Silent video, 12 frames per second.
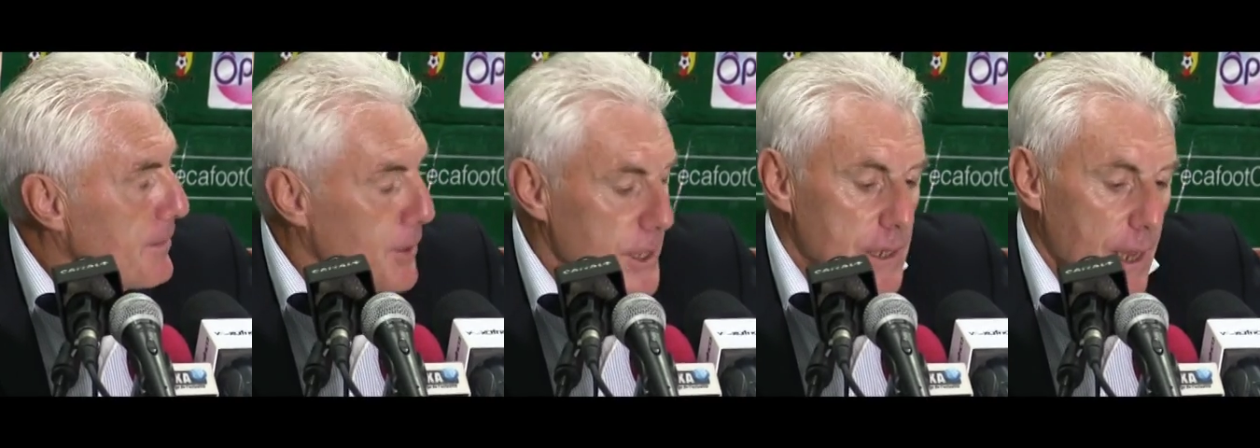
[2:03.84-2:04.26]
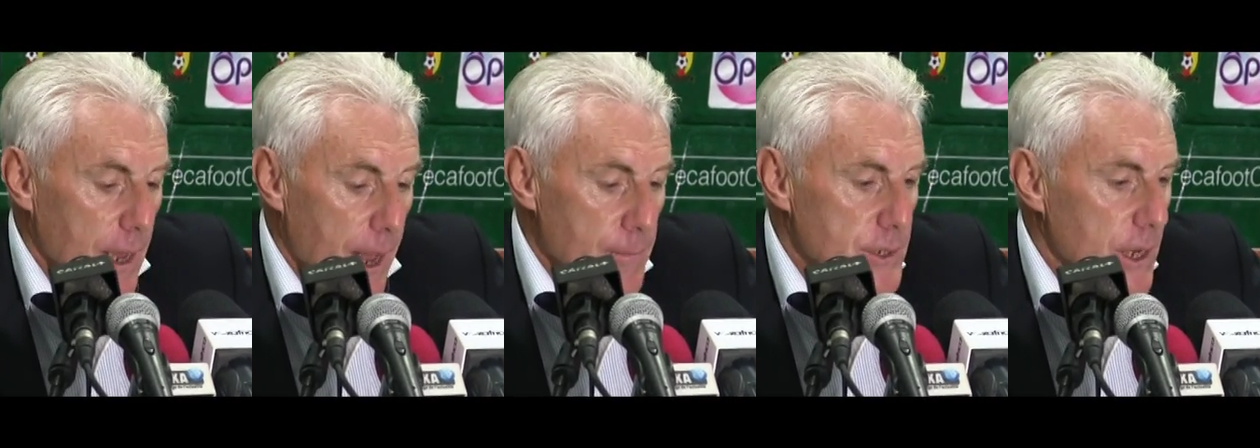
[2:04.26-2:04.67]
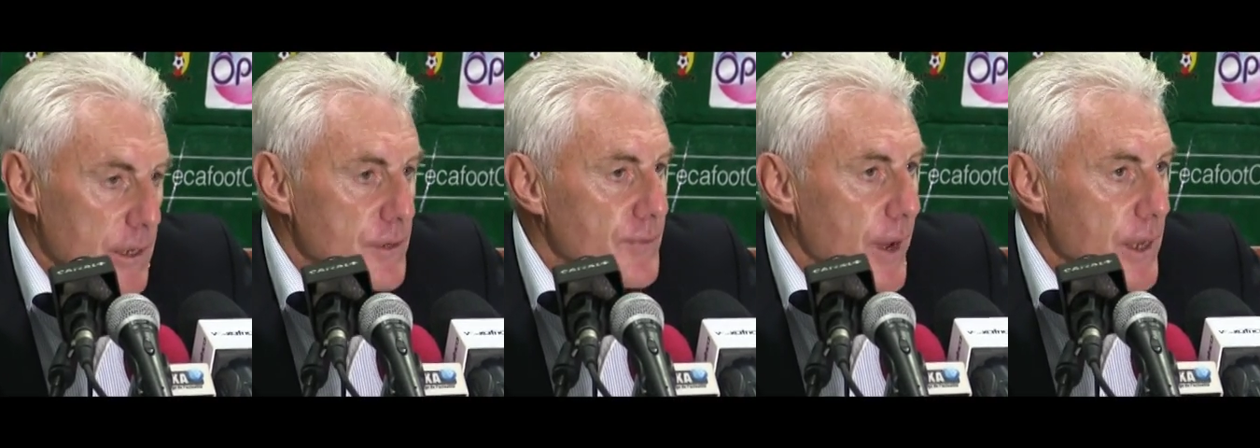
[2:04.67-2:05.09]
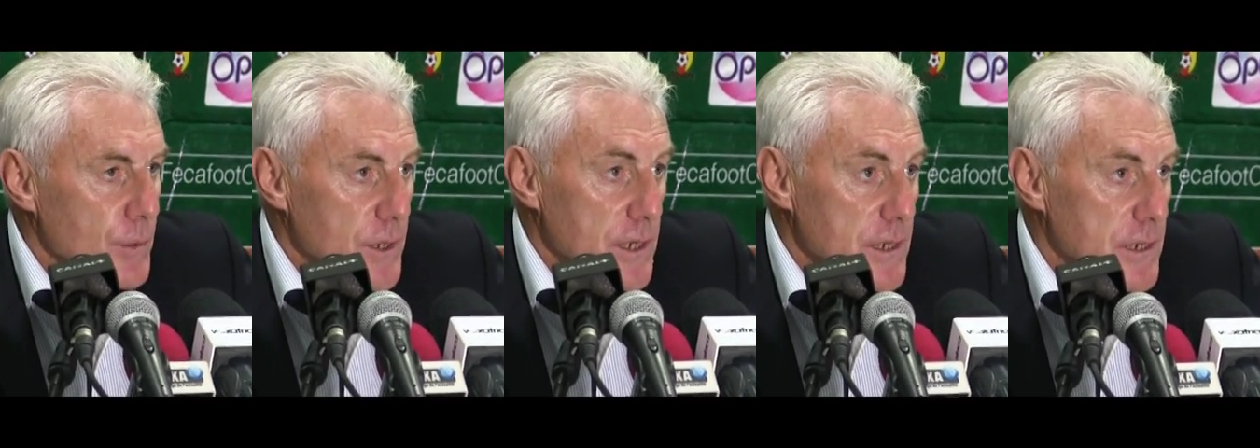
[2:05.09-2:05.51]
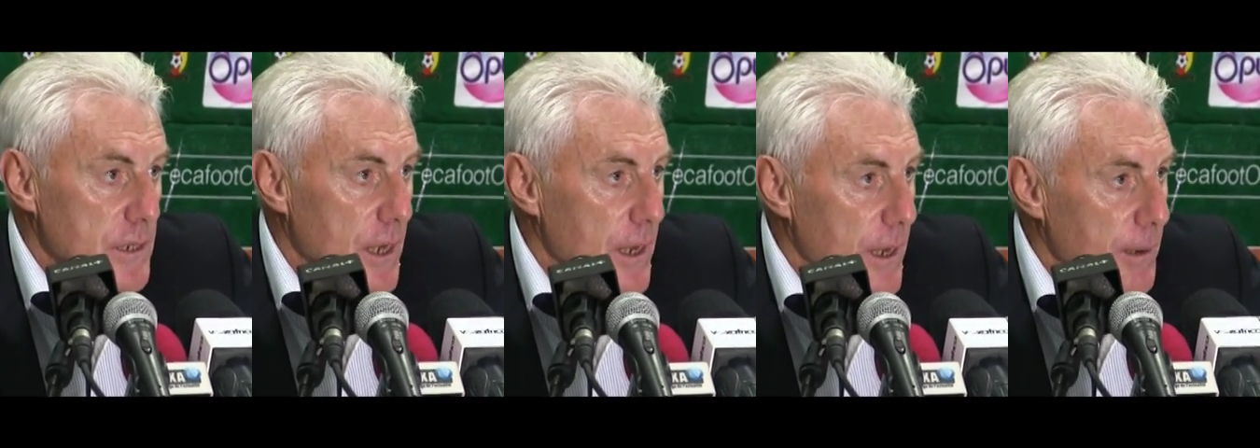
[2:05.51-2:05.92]
But I'm satisfied with his
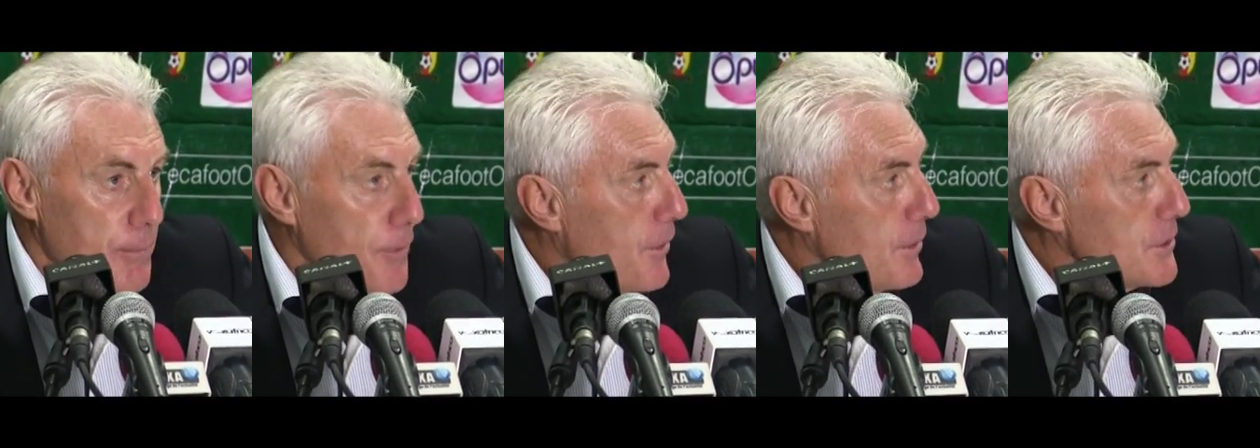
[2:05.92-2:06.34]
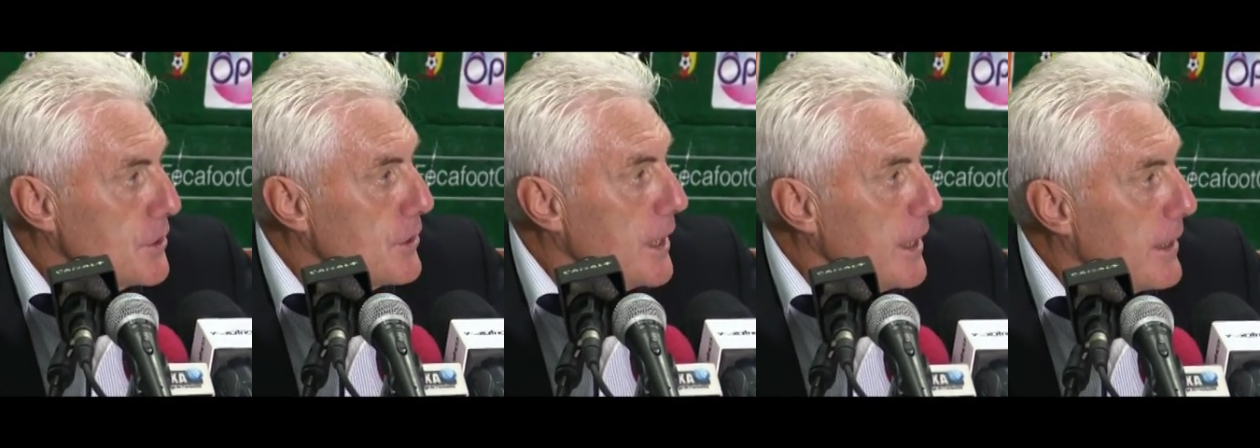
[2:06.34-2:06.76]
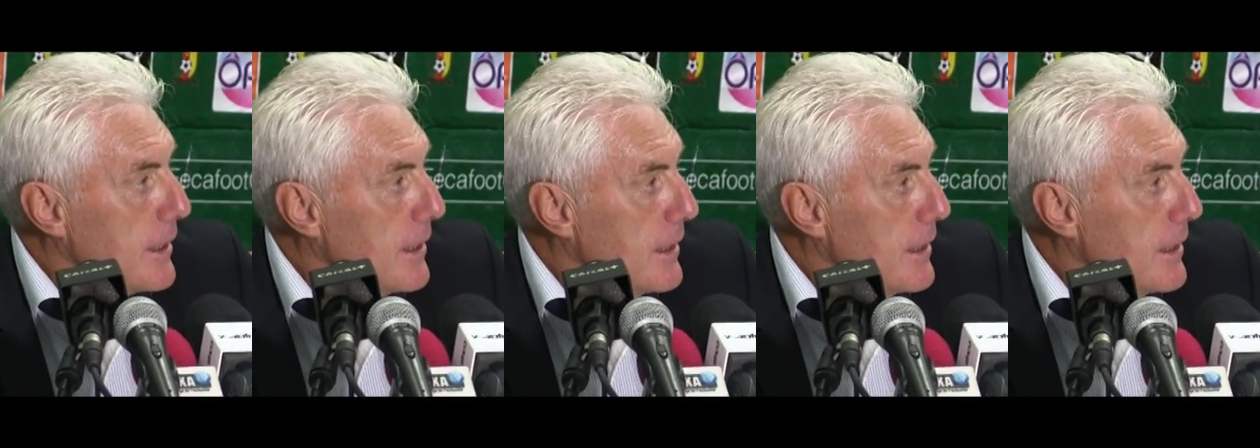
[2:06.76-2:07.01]
performance today.